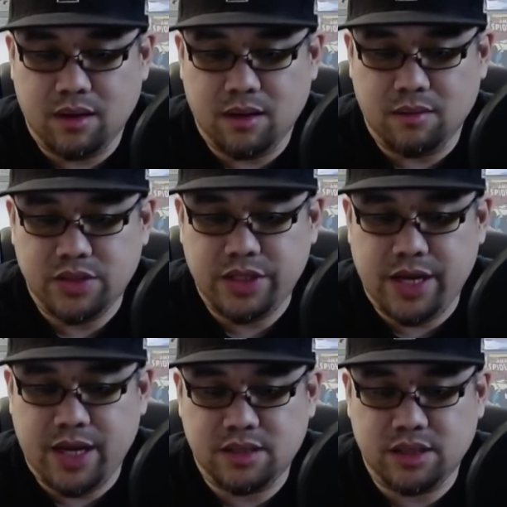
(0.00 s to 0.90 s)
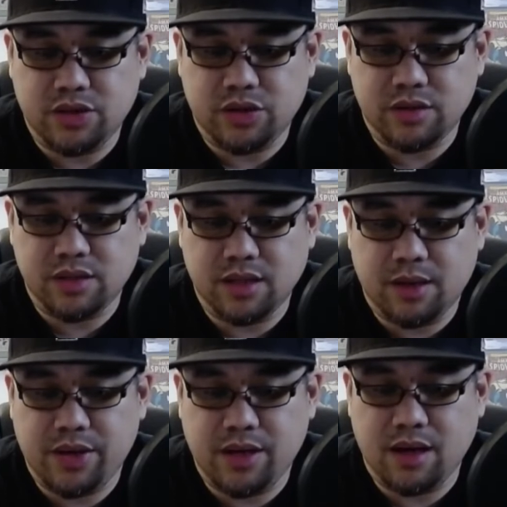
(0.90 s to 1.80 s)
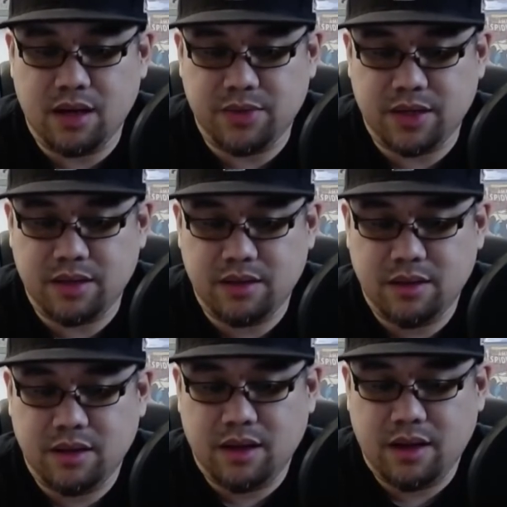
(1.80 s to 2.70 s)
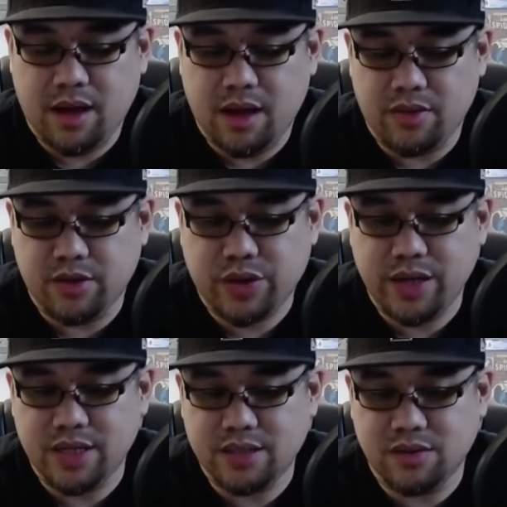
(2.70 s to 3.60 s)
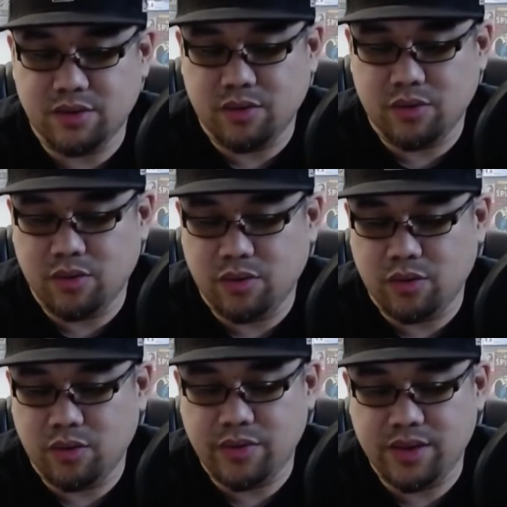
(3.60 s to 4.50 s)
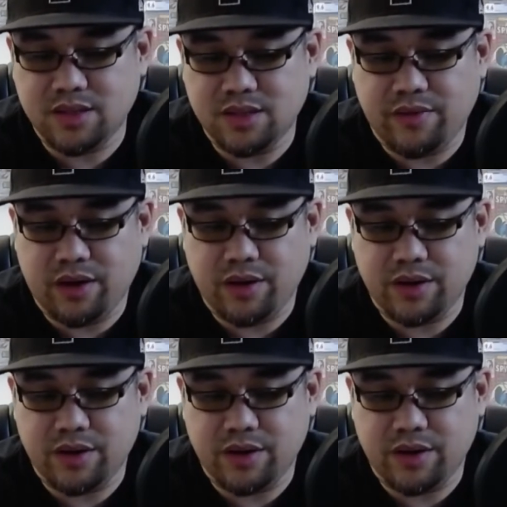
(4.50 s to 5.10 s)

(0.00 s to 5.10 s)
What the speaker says: She has Eternal Celebrity Cosmic, and the trait is the only one that's different here.